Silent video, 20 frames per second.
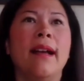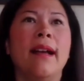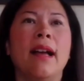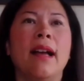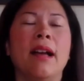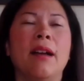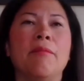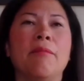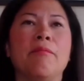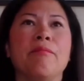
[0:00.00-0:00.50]

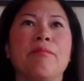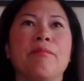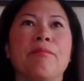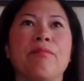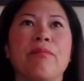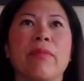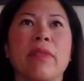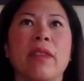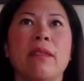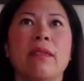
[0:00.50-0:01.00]
Um,
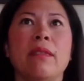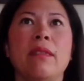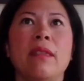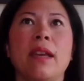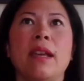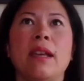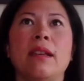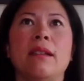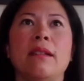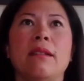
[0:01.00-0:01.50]

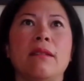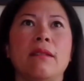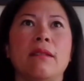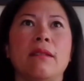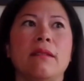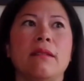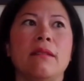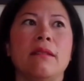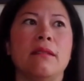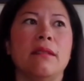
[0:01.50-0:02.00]
they
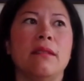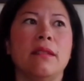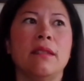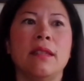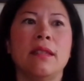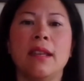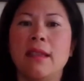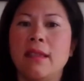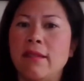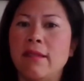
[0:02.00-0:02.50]

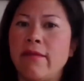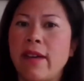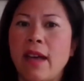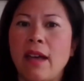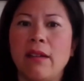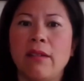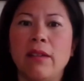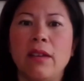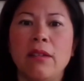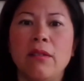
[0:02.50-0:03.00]
see the
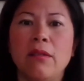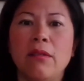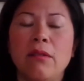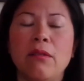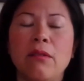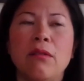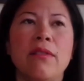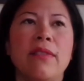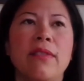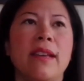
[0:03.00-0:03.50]

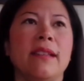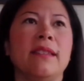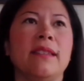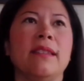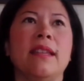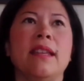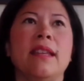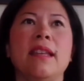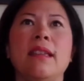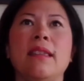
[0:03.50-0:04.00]
value, they
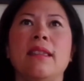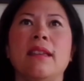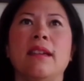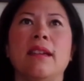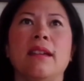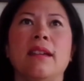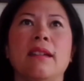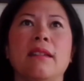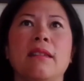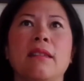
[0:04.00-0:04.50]
see
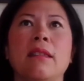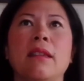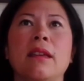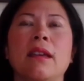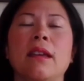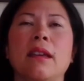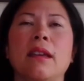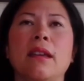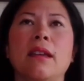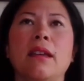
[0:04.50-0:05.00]
the,
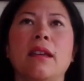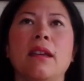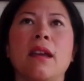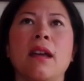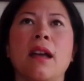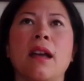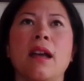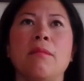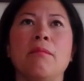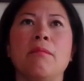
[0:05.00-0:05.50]
the
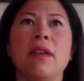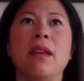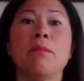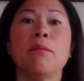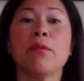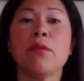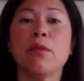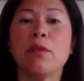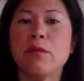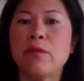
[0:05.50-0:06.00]
um,
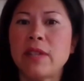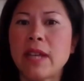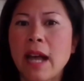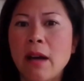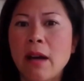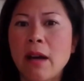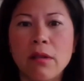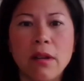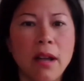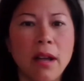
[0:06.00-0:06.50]
improved
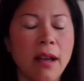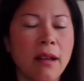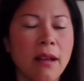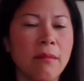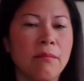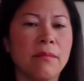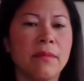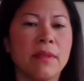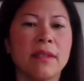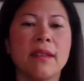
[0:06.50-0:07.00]

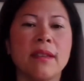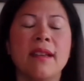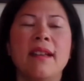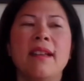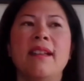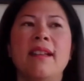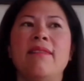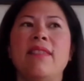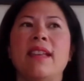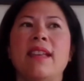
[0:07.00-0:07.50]
outcomes,
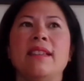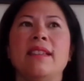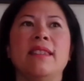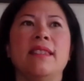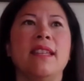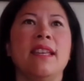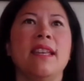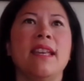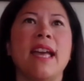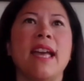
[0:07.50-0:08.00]
they
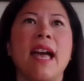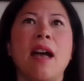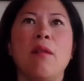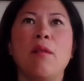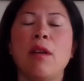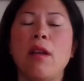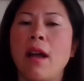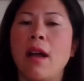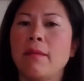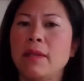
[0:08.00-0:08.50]
see
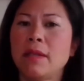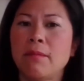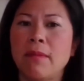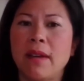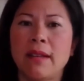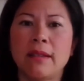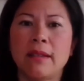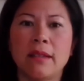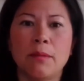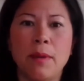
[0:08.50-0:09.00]
how it
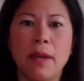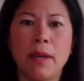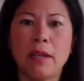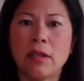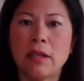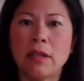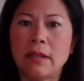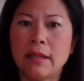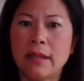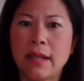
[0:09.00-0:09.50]
optimizes
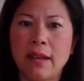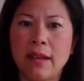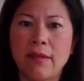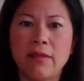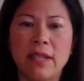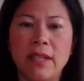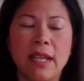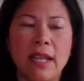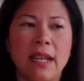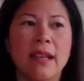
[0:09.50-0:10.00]
patient
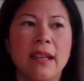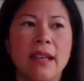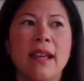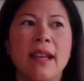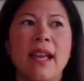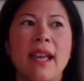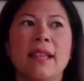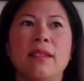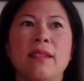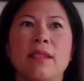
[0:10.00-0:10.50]
safety.
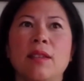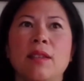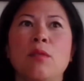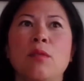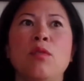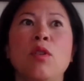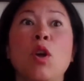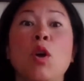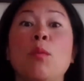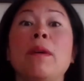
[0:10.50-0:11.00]
And
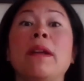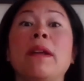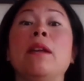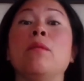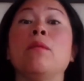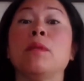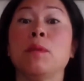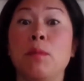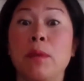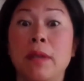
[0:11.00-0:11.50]
so
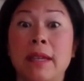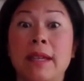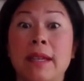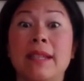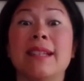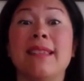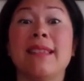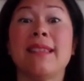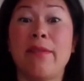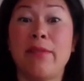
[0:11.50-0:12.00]
nobody was
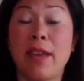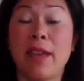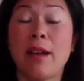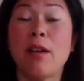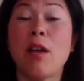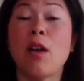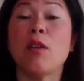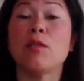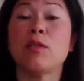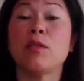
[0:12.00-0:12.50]
willing to let
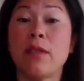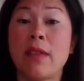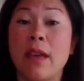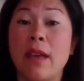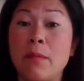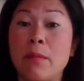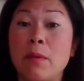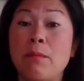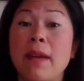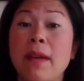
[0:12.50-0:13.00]
that go. So
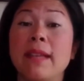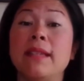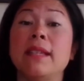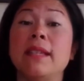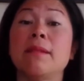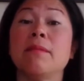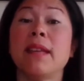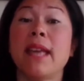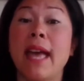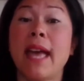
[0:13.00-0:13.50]
that
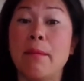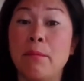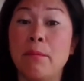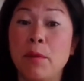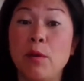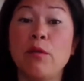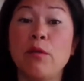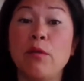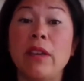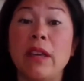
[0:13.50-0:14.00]
momentum kept
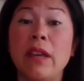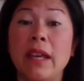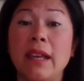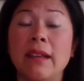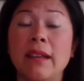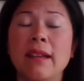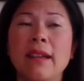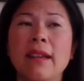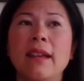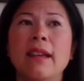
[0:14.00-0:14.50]

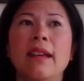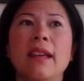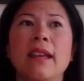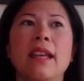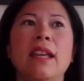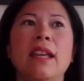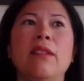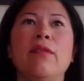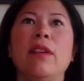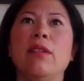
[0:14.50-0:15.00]
moving
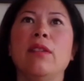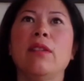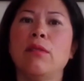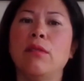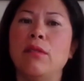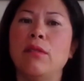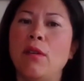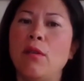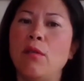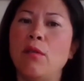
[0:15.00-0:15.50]

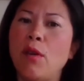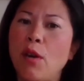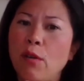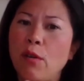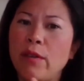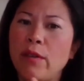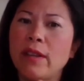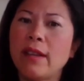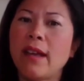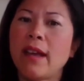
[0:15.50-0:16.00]
even though
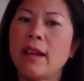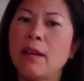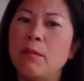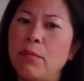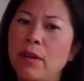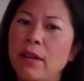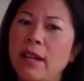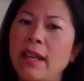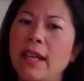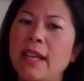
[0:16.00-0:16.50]
COVID kind
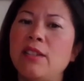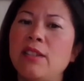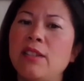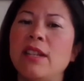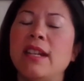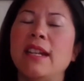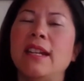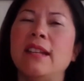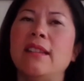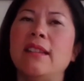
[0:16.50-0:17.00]
of put a
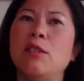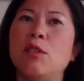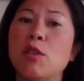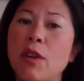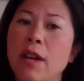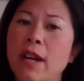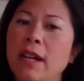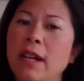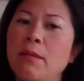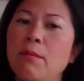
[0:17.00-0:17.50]
hitch in the
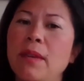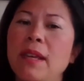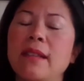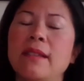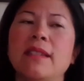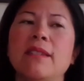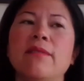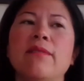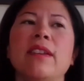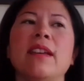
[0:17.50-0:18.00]
training
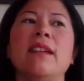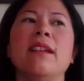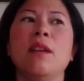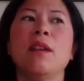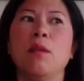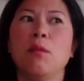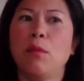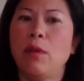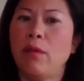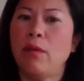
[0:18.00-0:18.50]
piece of it,
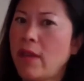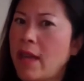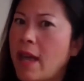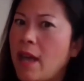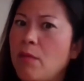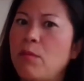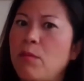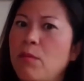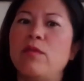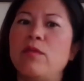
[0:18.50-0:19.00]
we've
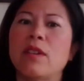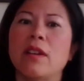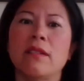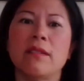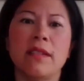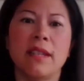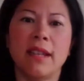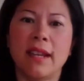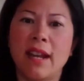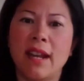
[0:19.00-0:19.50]
now moved
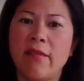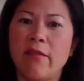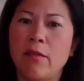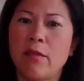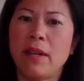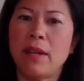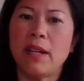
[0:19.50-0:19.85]
on to get